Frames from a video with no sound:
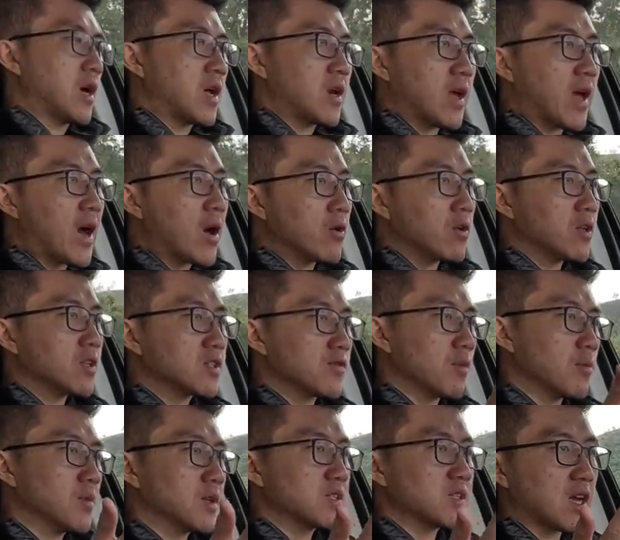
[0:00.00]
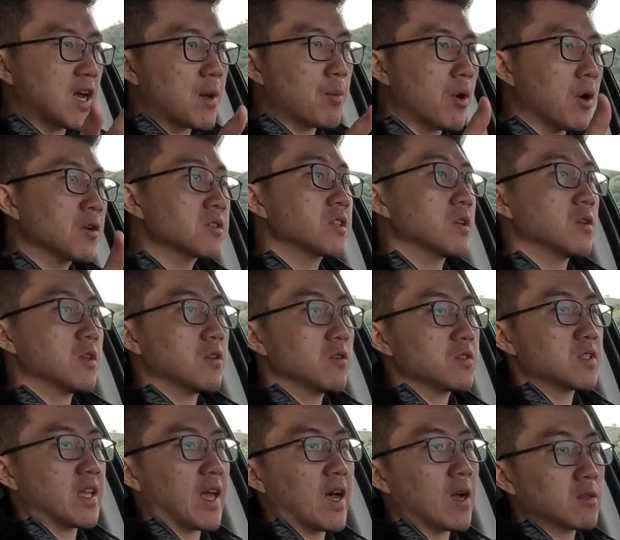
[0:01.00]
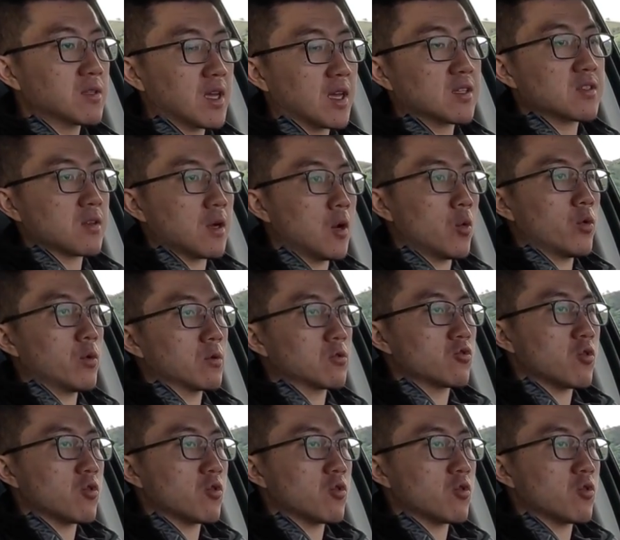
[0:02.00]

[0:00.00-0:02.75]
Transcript: lot of Audis from this time also used Haldex all-wheel